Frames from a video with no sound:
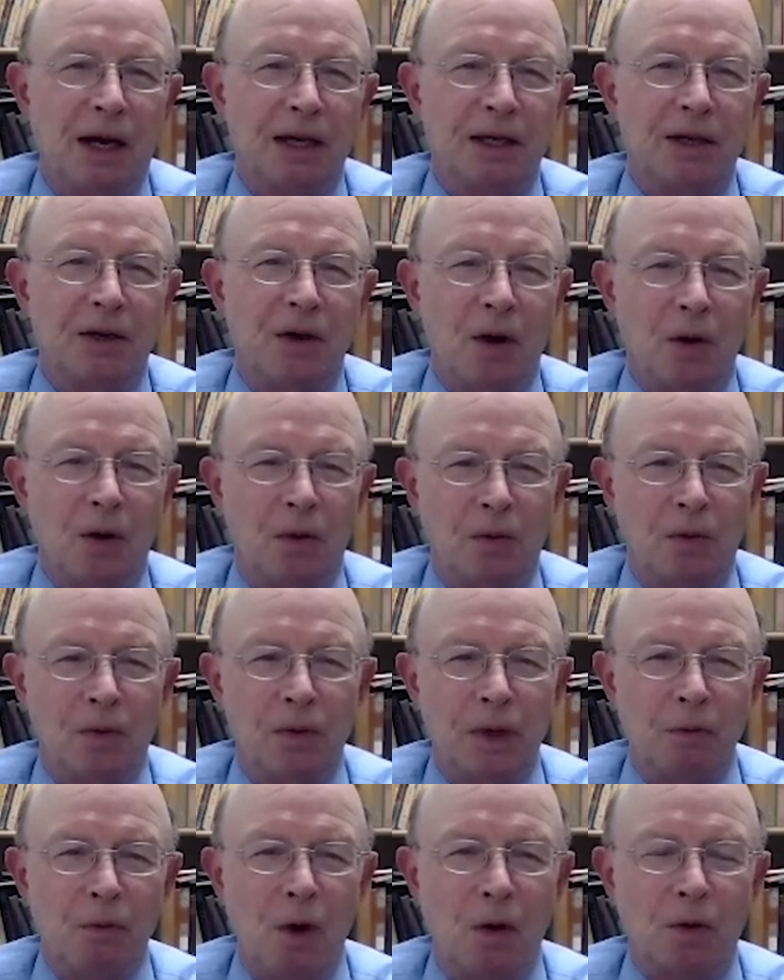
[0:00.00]

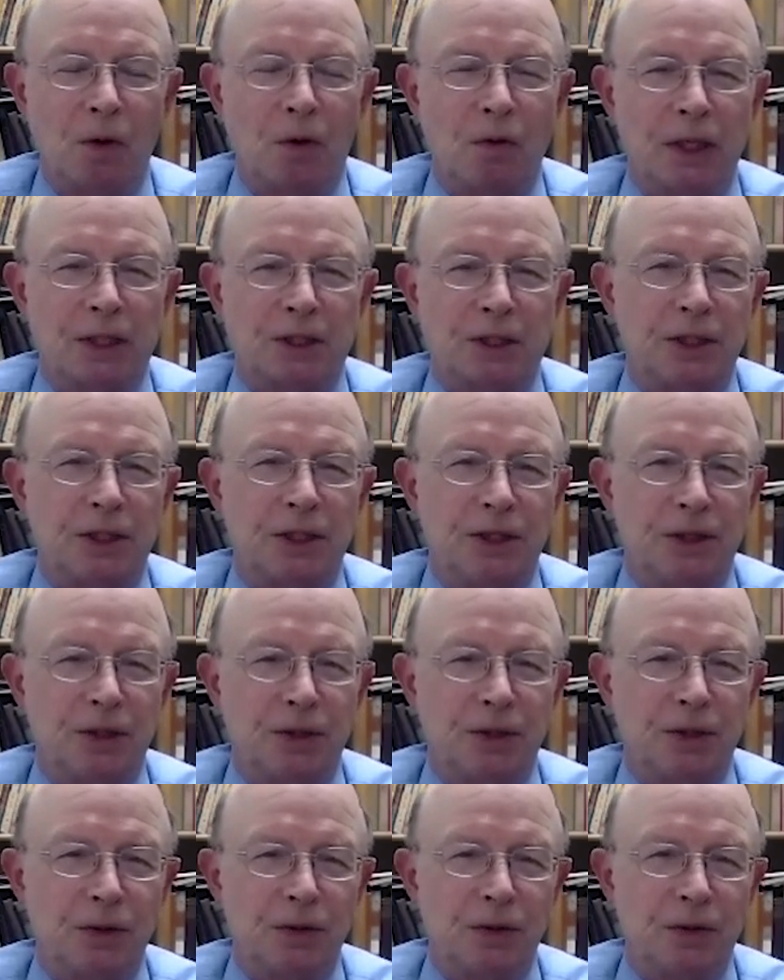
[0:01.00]
We won't question
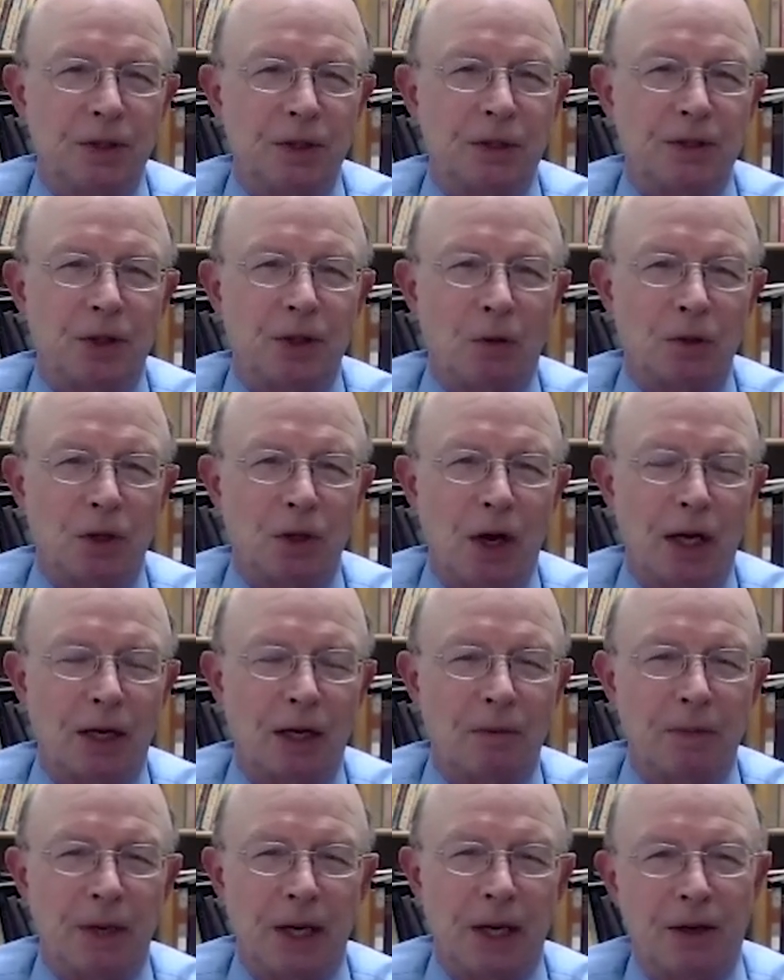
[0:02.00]
you, don't talk
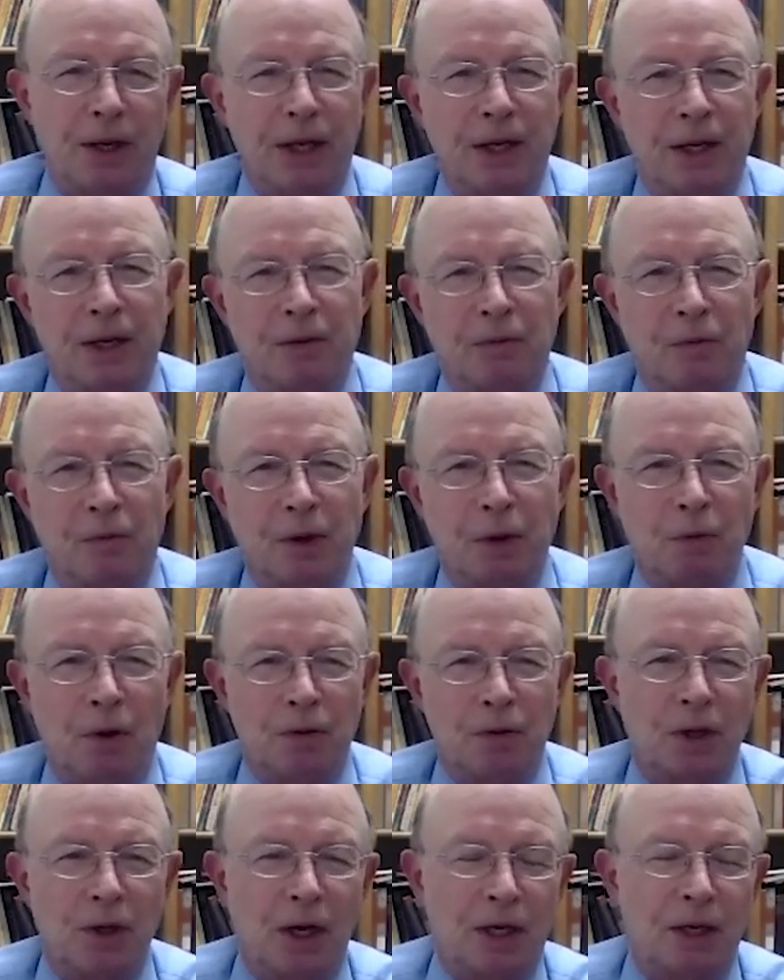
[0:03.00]
about it, we
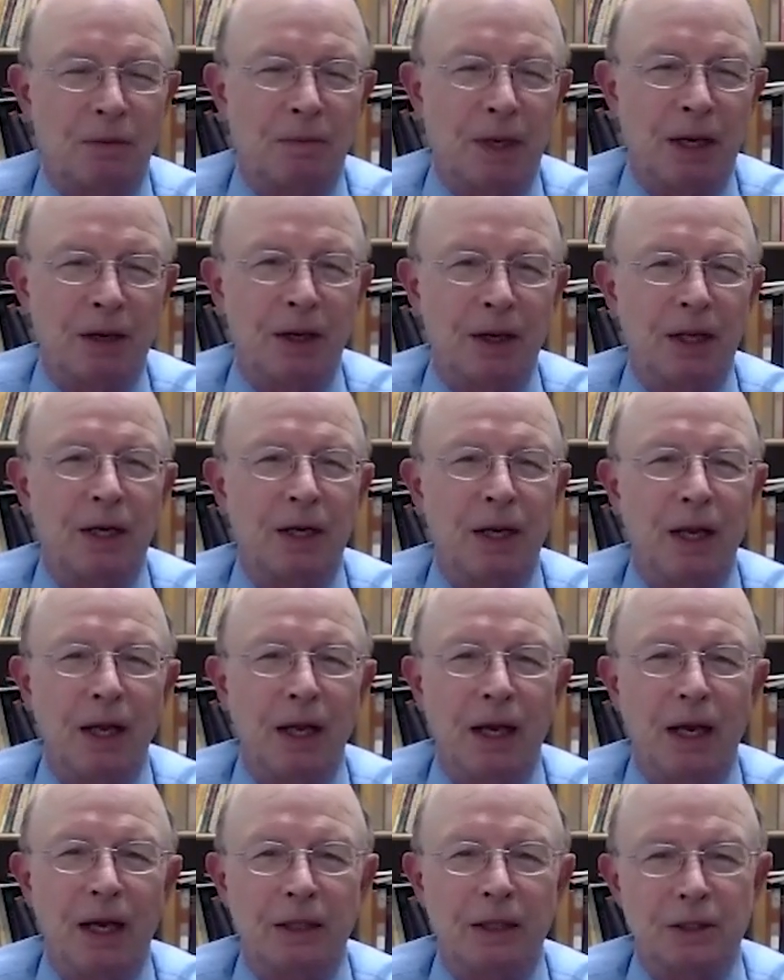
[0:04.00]
won't talk about it,
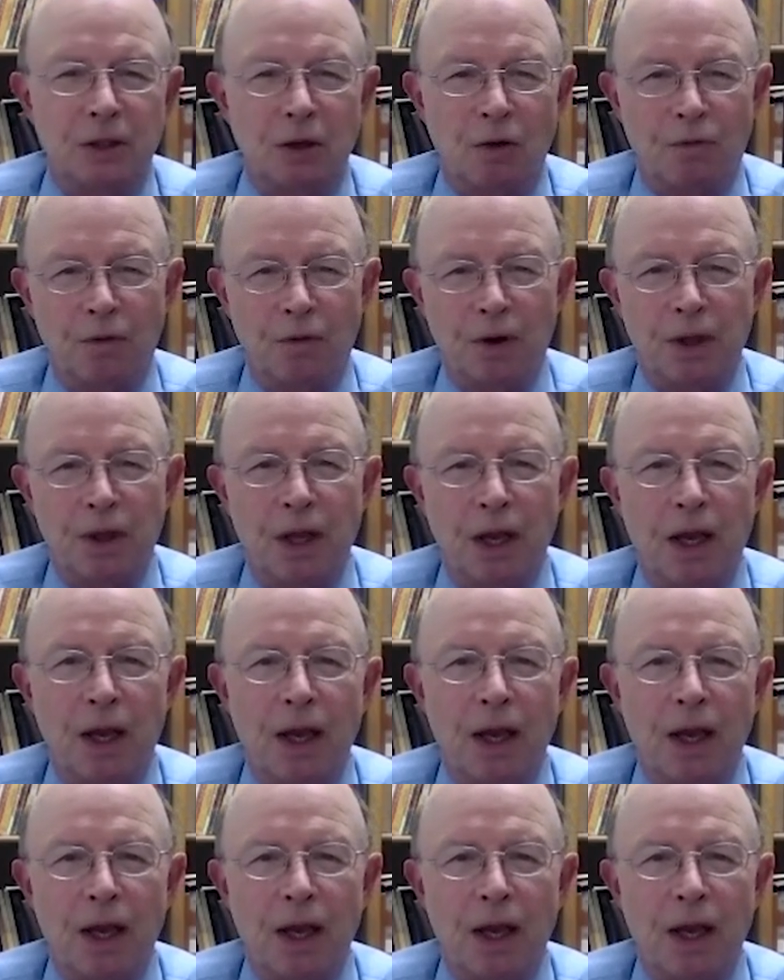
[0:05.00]
and so forth.